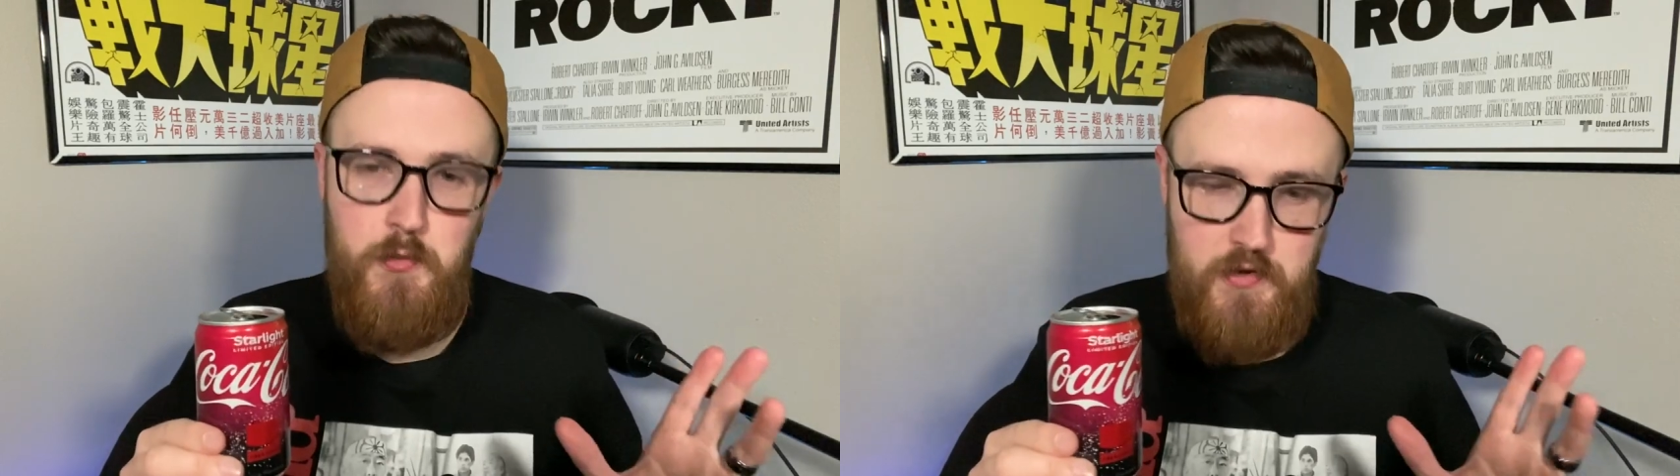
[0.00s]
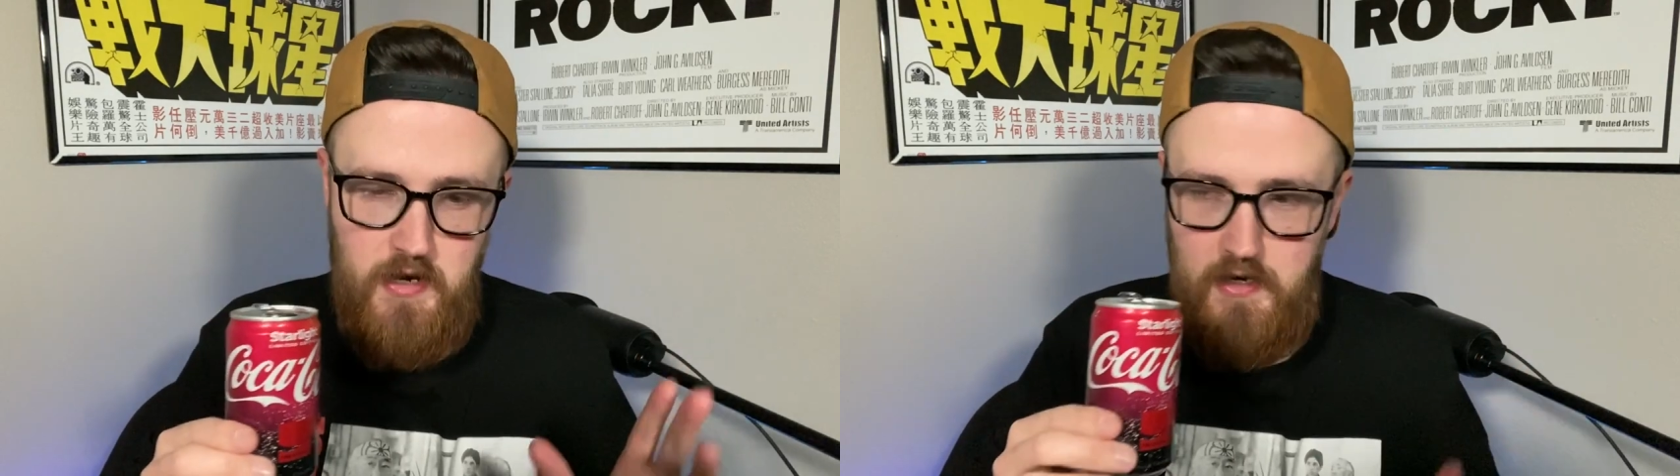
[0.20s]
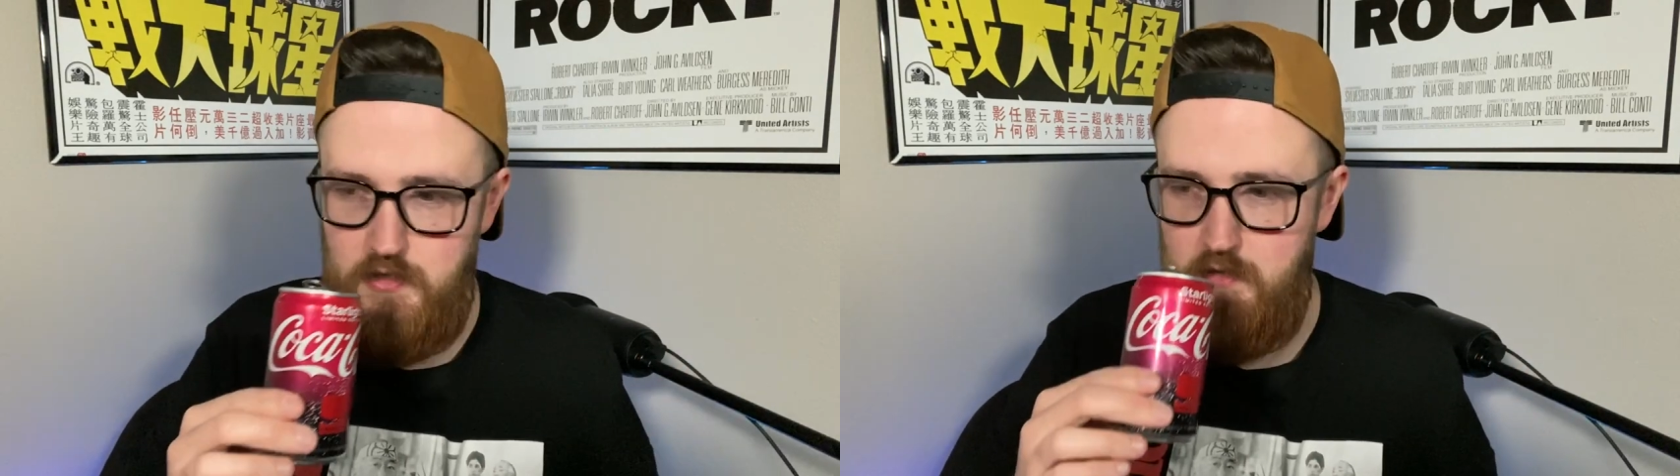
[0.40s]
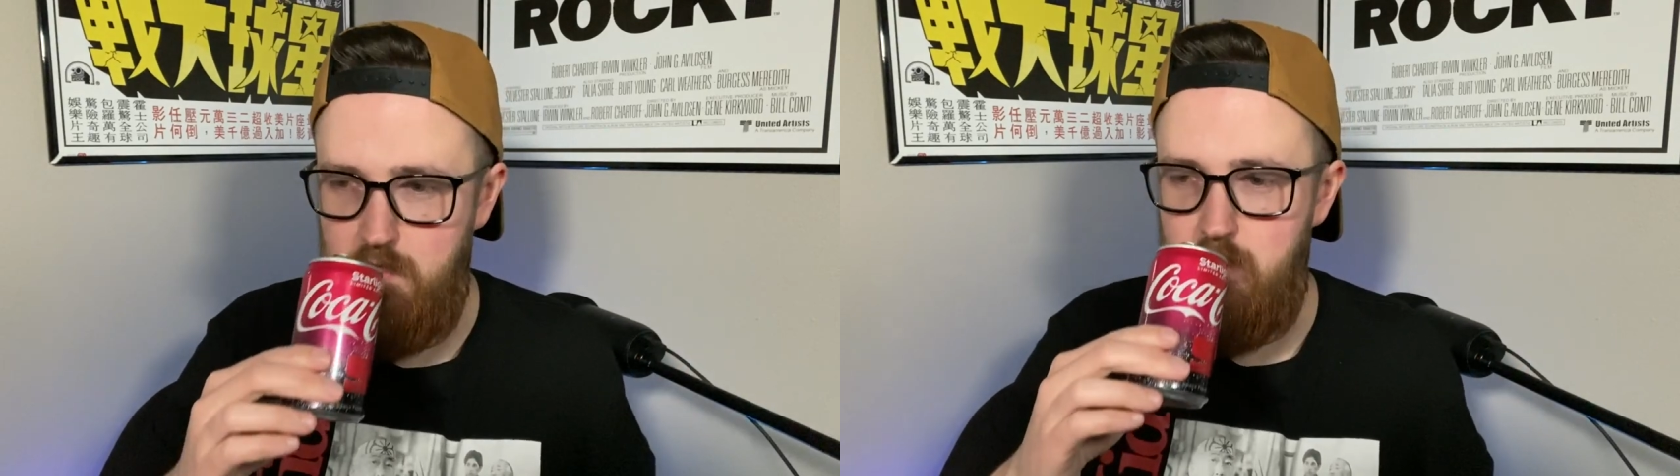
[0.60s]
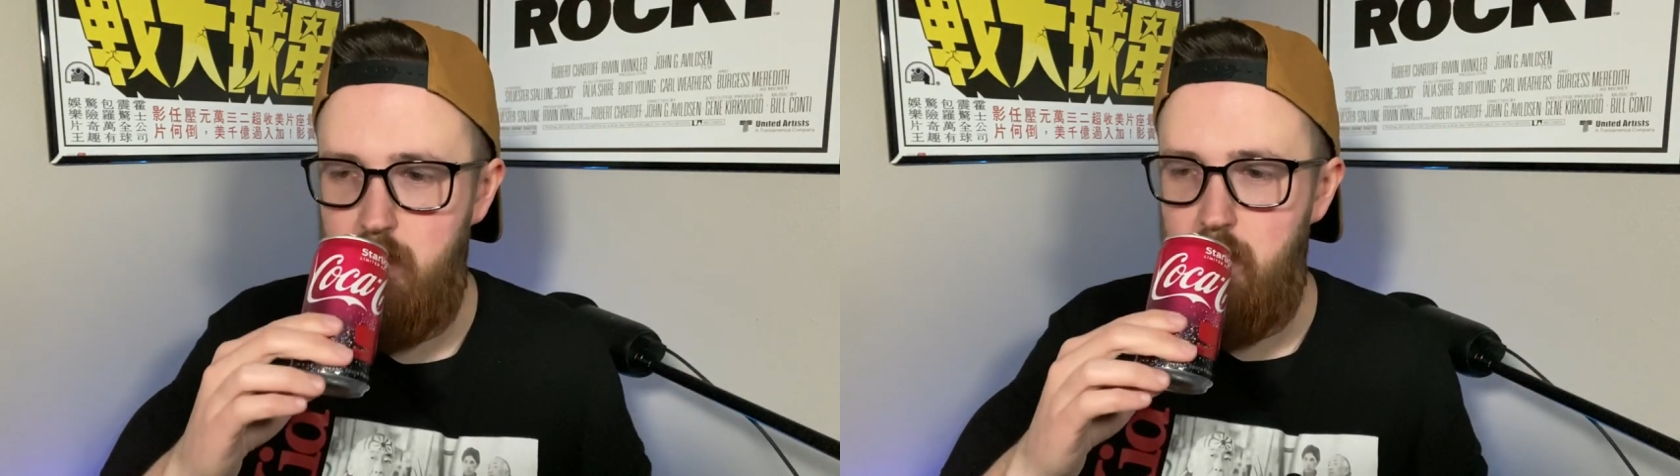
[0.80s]
reaction.
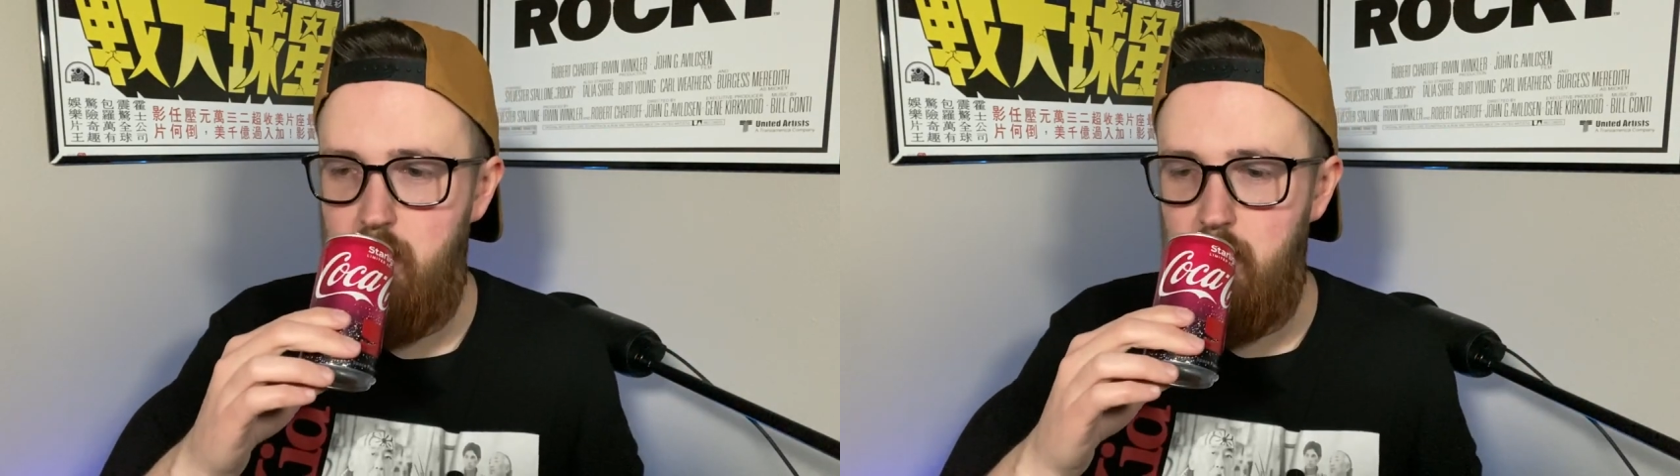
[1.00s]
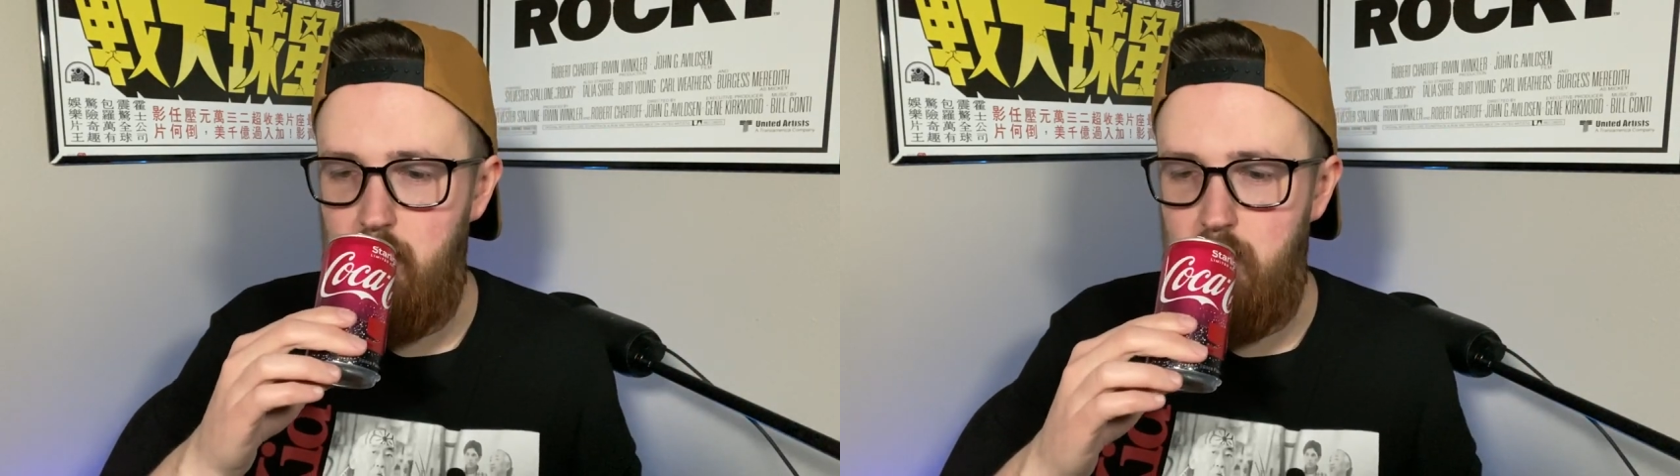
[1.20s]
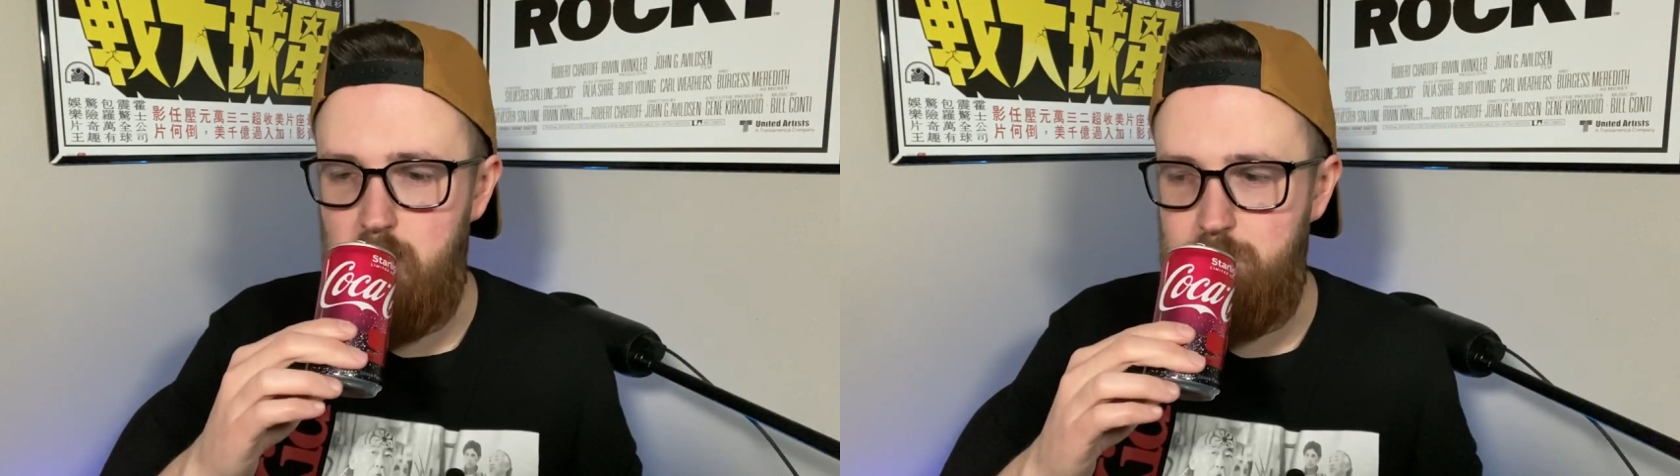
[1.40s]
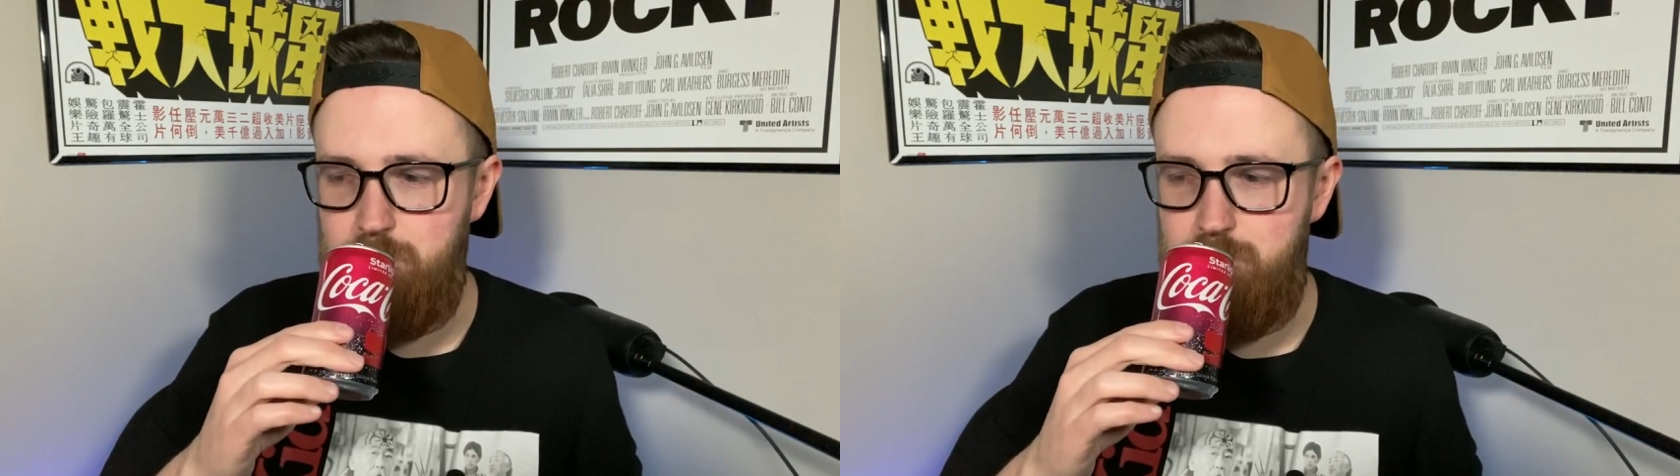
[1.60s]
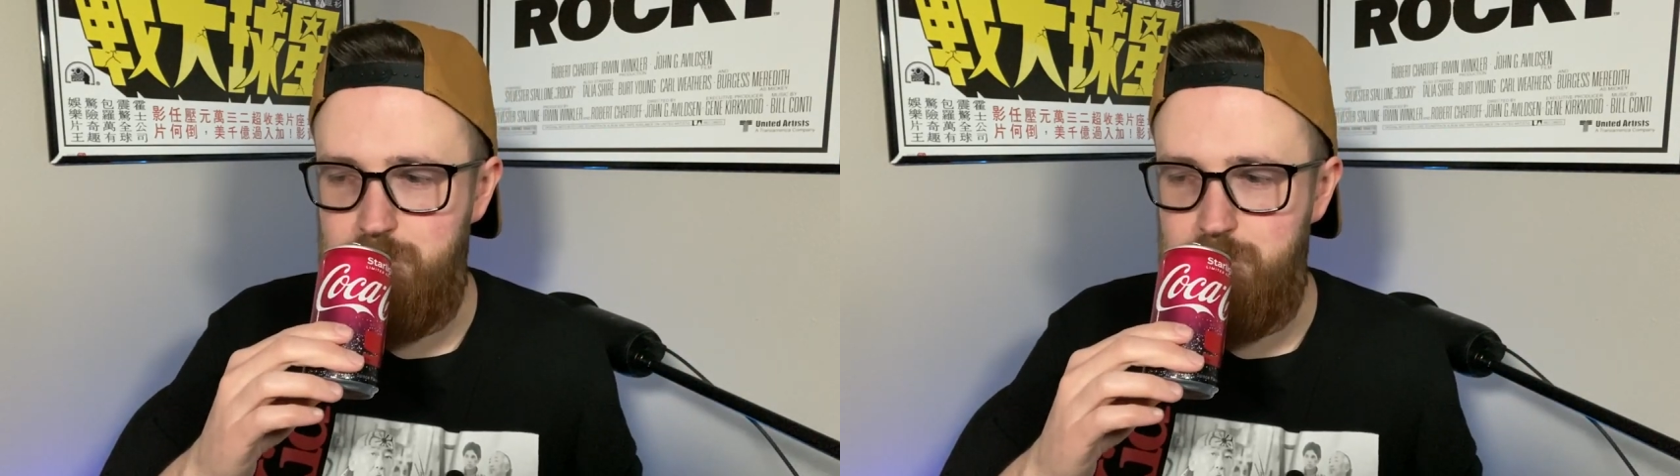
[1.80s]
Let's